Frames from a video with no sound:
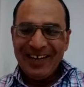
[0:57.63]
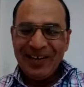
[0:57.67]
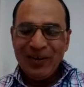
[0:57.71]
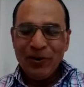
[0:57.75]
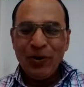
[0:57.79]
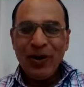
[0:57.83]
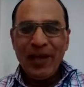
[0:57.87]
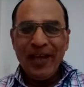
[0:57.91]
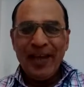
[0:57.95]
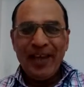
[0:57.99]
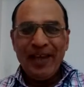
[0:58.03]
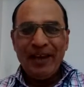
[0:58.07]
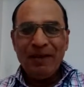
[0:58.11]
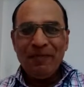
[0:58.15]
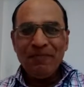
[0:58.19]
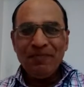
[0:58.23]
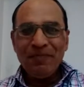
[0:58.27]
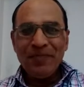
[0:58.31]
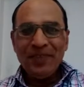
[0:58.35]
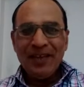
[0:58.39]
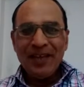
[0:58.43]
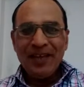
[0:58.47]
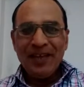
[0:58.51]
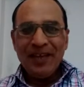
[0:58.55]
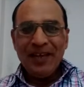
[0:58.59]
Today,
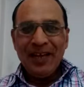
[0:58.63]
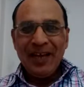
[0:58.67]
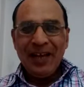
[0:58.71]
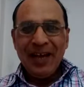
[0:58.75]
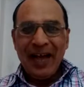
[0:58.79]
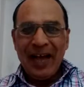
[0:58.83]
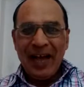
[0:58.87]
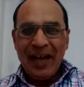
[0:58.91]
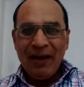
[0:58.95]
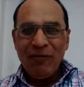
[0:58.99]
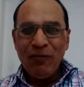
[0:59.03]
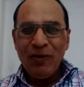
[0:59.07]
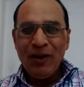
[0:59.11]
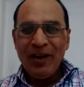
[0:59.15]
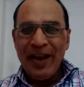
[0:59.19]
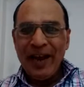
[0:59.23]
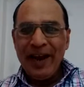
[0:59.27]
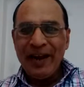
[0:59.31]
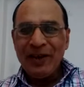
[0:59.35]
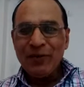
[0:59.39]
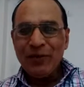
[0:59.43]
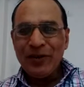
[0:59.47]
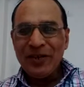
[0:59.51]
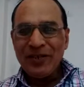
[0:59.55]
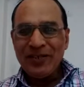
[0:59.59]
I would
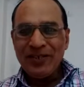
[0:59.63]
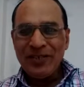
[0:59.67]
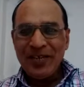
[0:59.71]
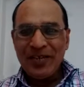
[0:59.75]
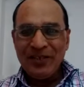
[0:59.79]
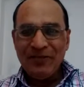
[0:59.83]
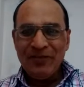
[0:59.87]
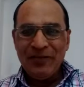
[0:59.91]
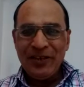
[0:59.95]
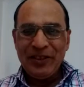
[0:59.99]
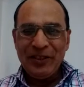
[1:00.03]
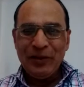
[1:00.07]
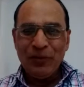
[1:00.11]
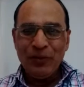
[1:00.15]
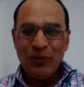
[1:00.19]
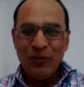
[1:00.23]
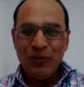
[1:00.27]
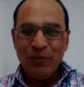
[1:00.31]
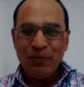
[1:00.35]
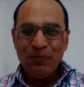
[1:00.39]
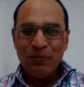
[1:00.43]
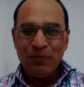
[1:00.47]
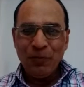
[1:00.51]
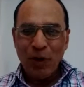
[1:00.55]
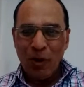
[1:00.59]
like to discuss with
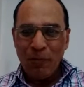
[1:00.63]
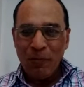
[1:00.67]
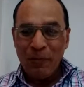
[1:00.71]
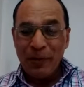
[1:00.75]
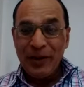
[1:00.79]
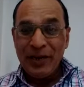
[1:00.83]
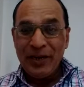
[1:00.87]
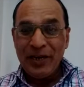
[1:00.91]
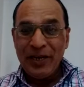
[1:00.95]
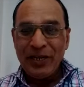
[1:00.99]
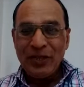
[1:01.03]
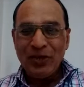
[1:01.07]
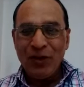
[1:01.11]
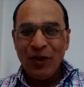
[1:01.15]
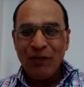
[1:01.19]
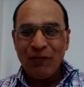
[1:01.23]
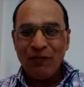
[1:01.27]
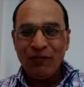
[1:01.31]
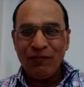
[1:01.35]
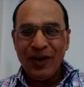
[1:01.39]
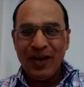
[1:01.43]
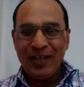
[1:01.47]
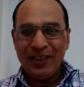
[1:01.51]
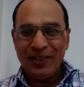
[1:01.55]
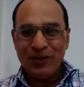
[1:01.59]
you properties of
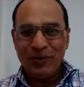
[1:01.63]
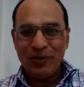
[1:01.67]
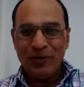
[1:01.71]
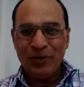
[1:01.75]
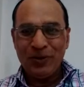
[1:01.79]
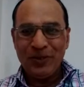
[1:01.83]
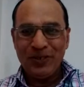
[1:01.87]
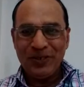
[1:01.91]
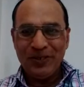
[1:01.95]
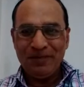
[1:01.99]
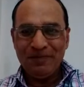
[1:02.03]
Vata Dosha.